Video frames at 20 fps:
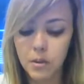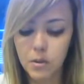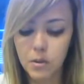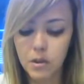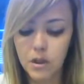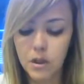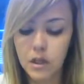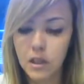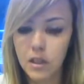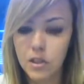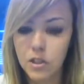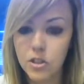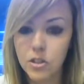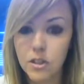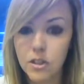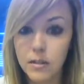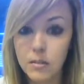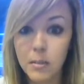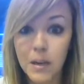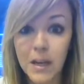thing,
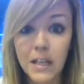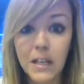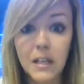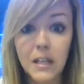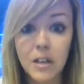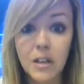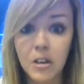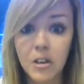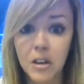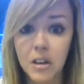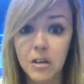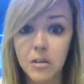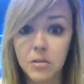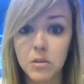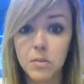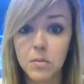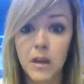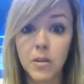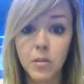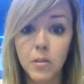just like painting your
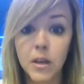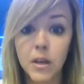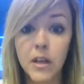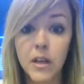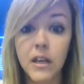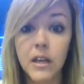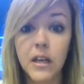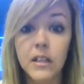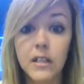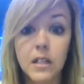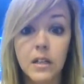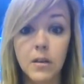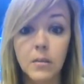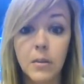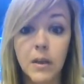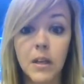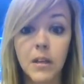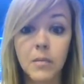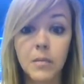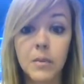nails. By the way, I suck at
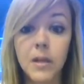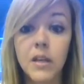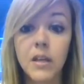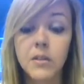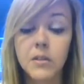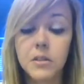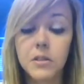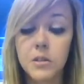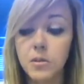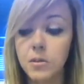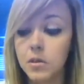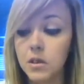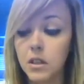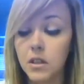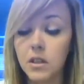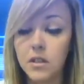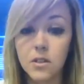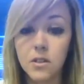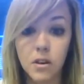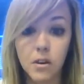painting my nails, so
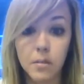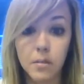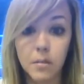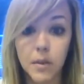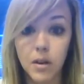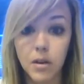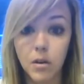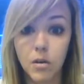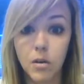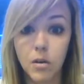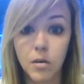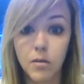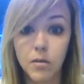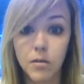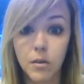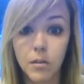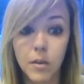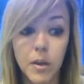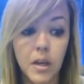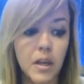these are a miracle
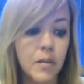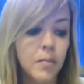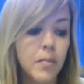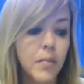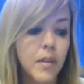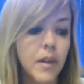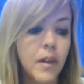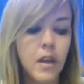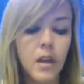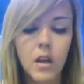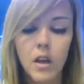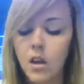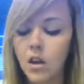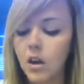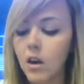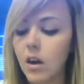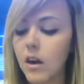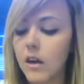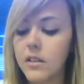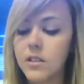for me.
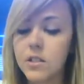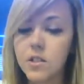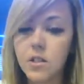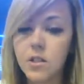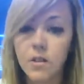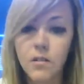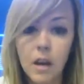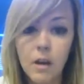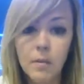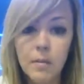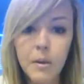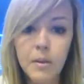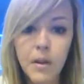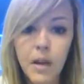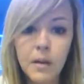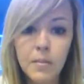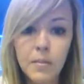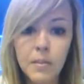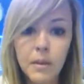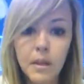Alright, so I've got my
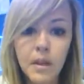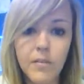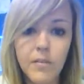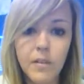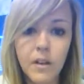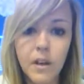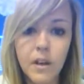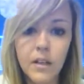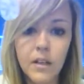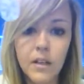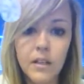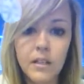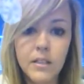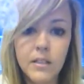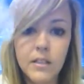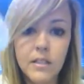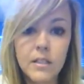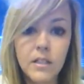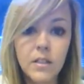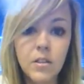wrap, I've cut it, it's
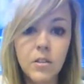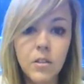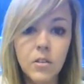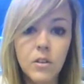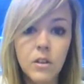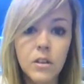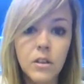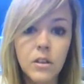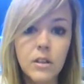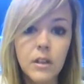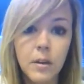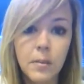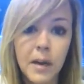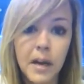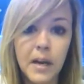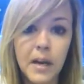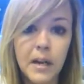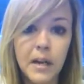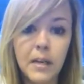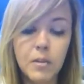still on the clear
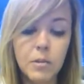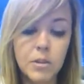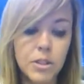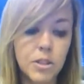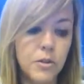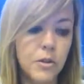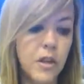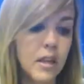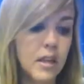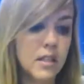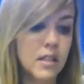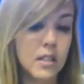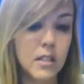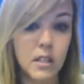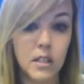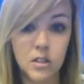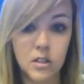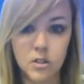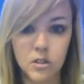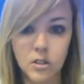backing, which you can't
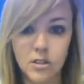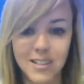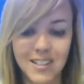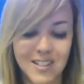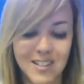see because it's